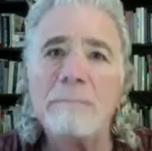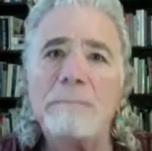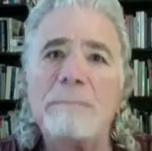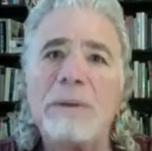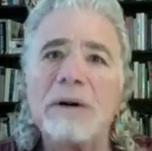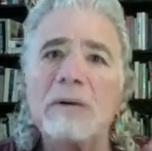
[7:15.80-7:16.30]

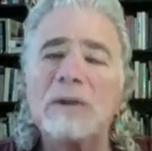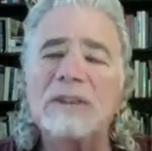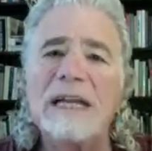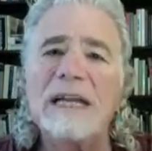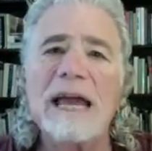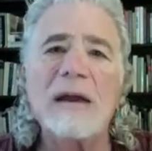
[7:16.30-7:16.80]
Butterworth
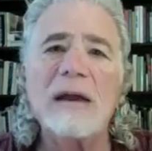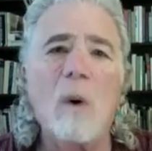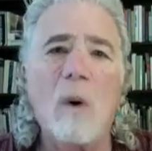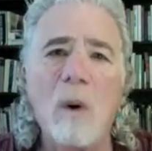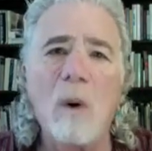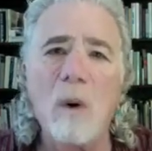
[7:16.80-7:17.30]
said he had
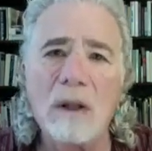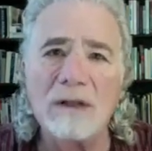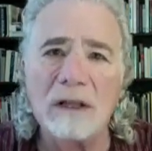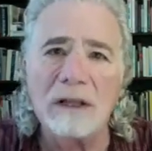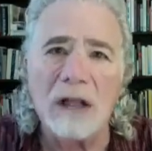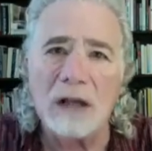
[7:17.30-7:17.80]
all
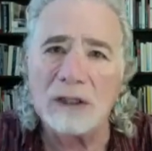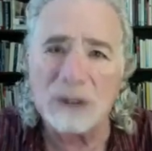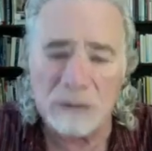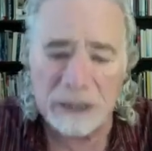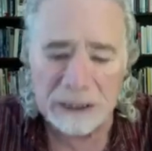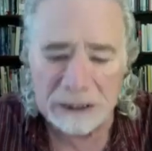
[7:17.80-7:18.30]
the
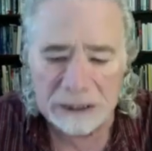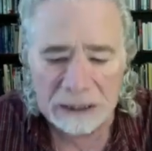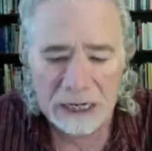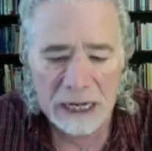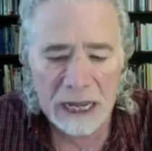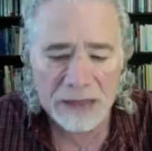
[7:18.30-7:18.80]
luxuries
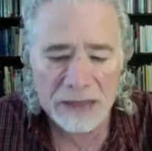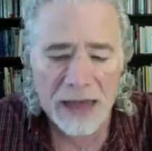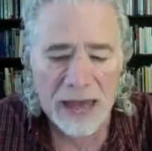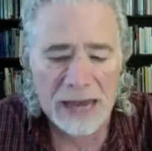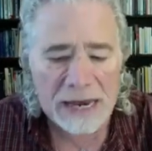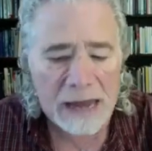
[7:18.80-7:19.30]

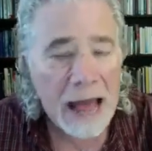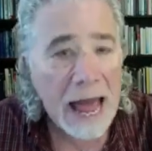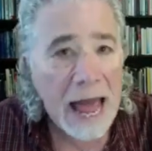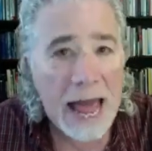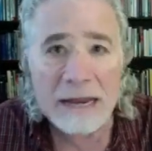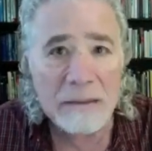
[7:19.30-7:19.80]
that
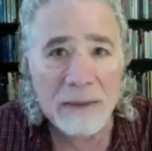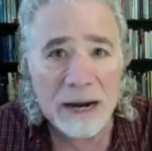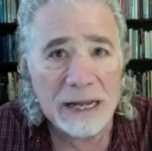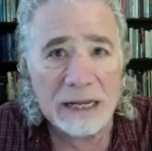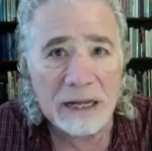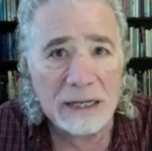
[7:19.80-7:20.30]

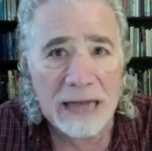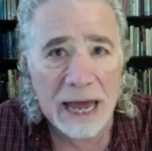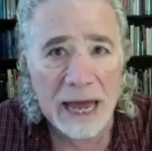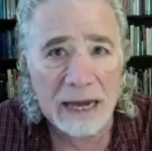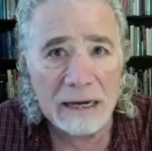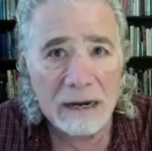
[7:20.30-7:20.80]
anybody could
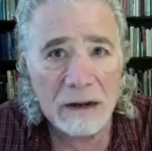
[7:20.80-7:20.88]
get